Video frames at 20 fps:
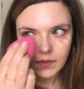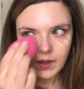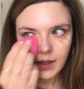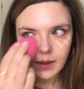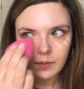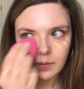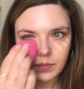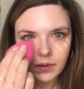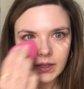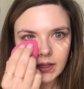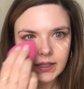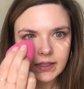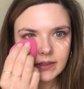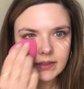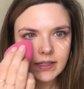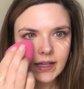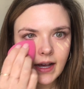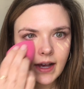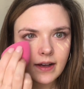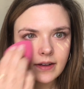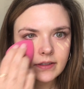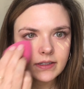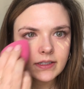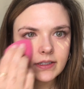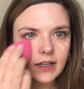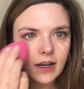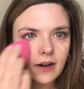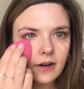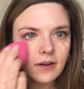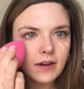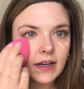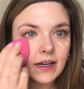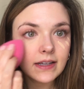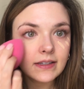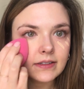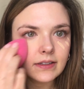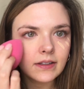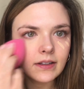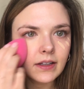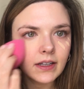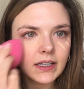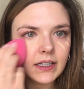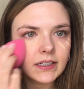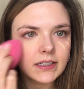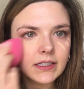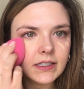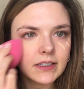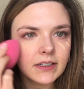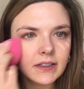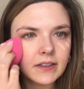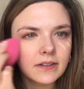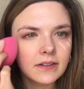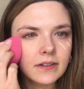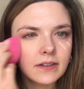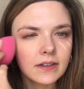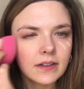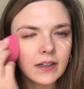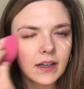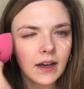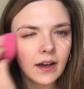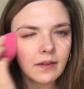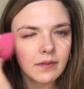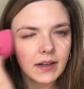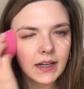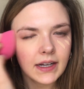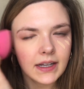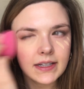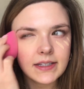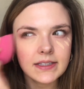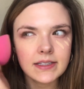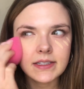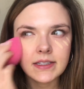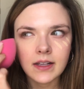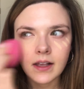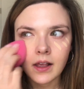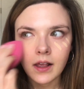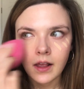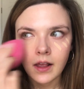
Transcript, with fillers: It blends out so easily too. I mean, it's,